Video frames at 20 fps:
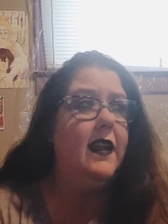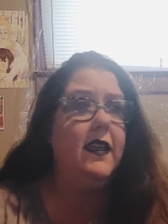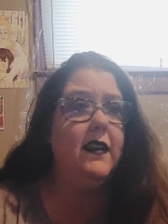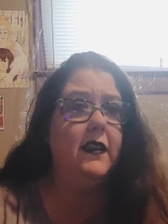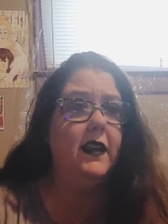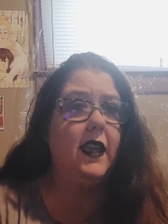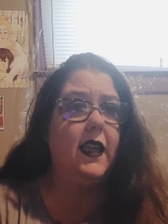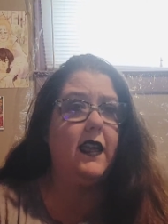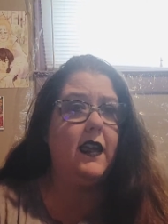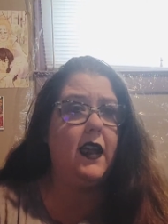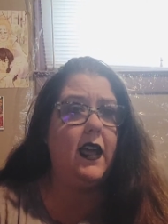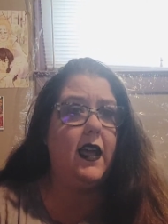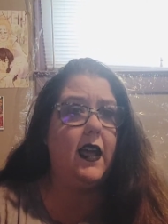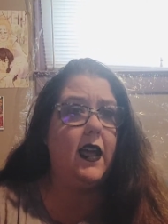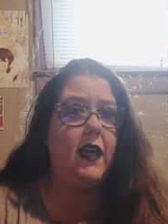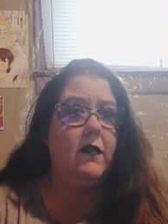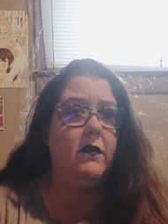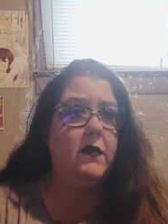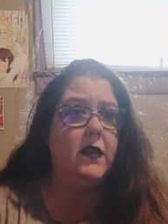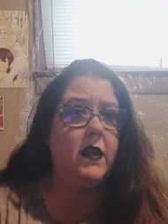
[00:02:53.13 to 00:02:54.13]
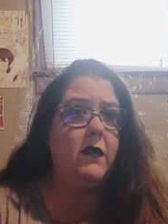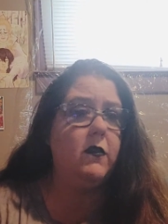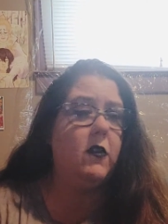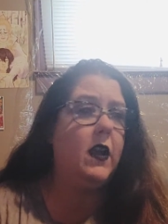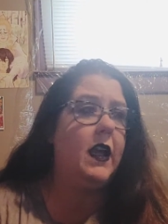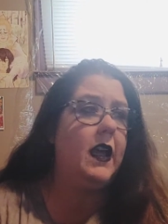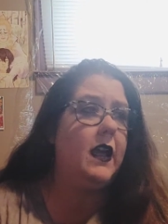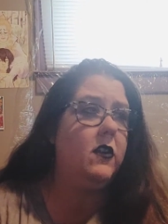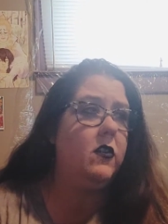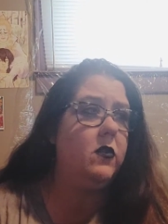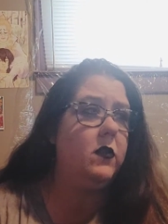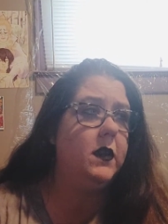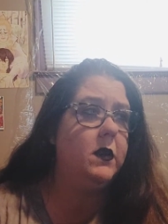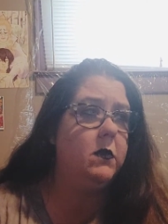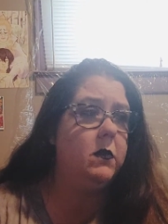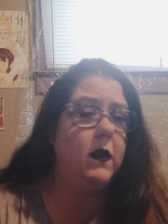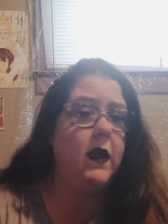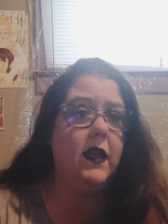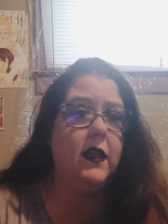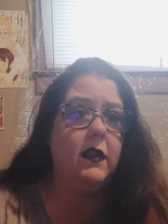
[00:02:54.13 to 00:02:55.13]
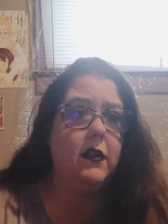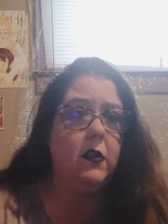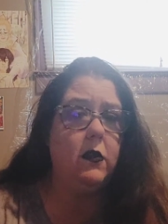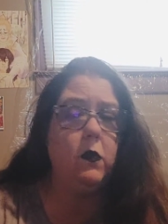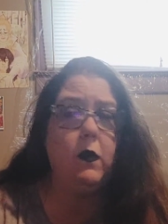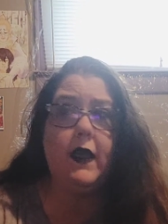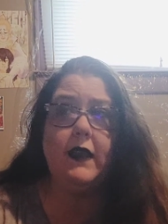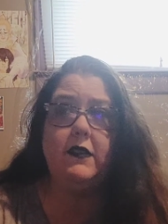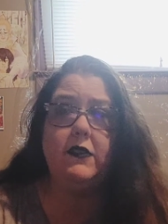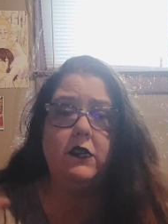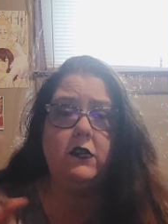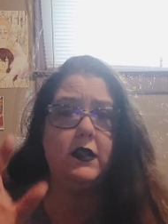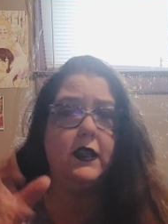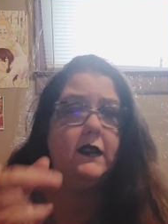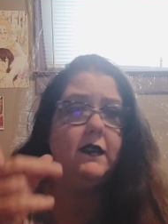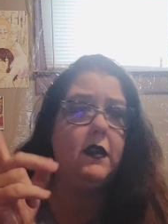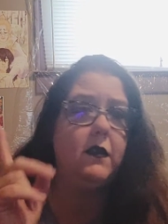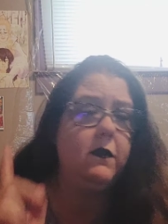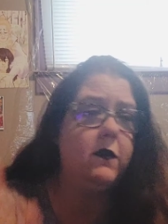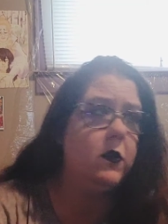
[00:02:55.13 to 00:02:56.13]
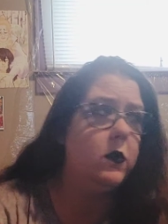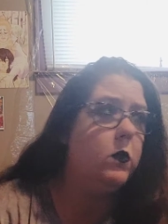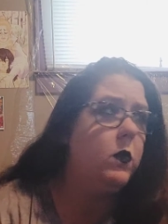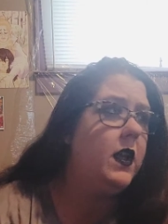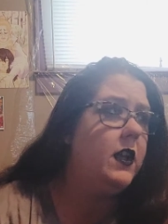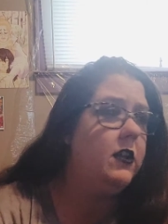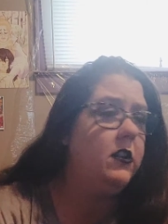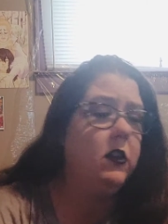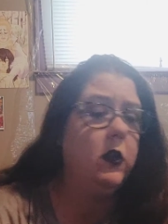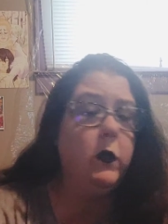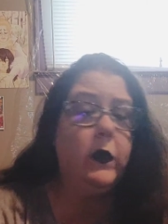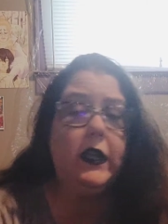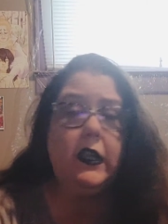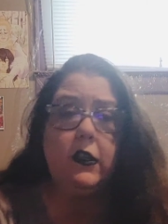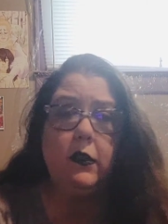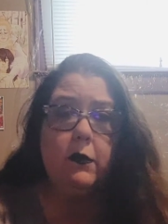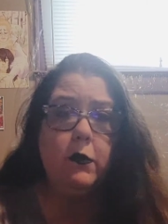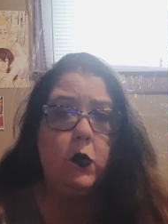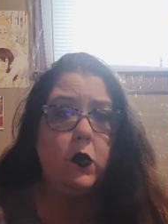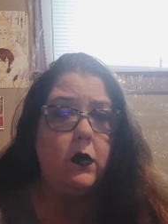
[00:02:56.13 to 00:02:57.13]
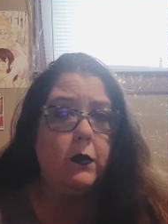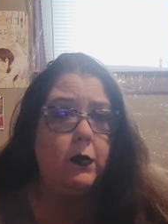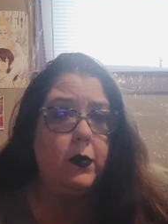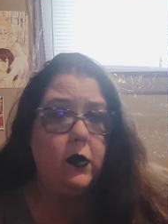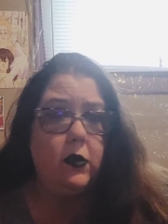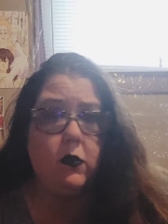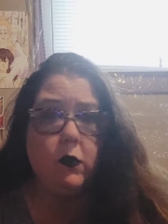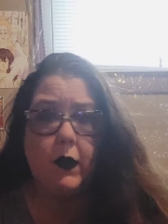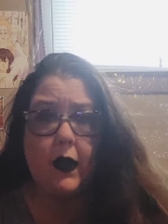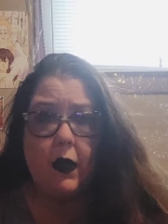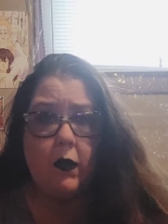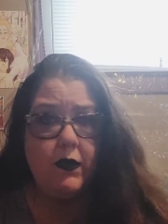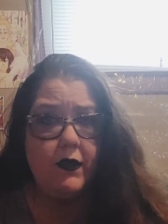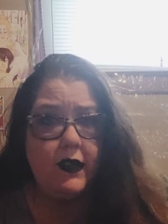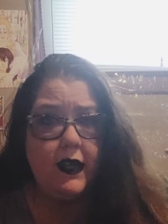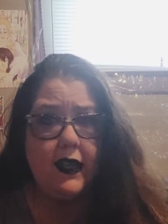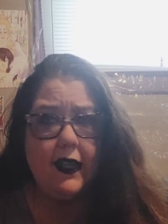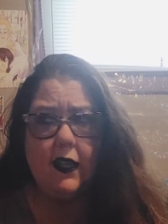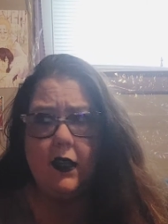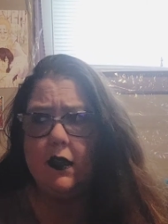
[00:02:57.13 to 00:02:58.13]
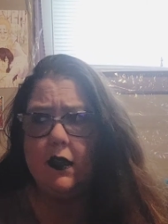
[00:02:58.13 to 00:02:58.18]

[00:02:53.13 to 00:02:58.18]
And yet I have never actually read a Western except for one Louis L'Amour book when I was like